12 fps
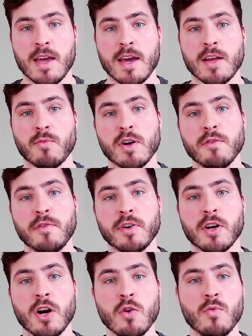And one of her
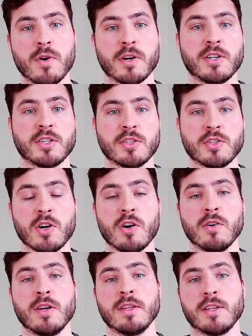co-workers saw
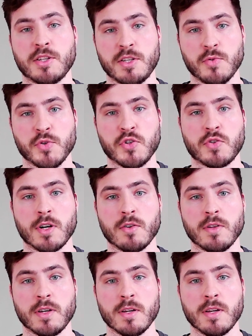that she was
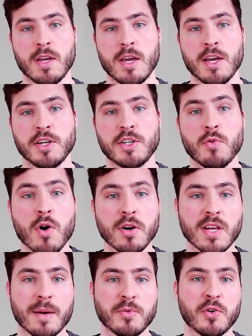struggling. She walked
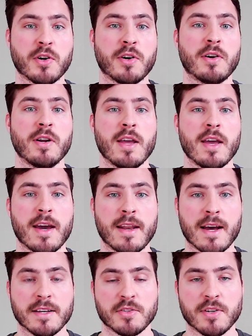up to her and
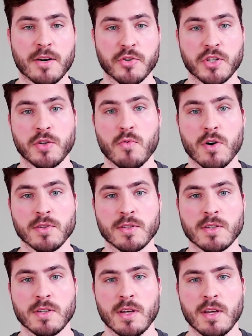asked her how she
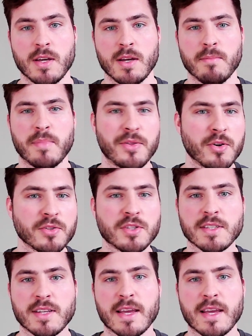was. But not just a,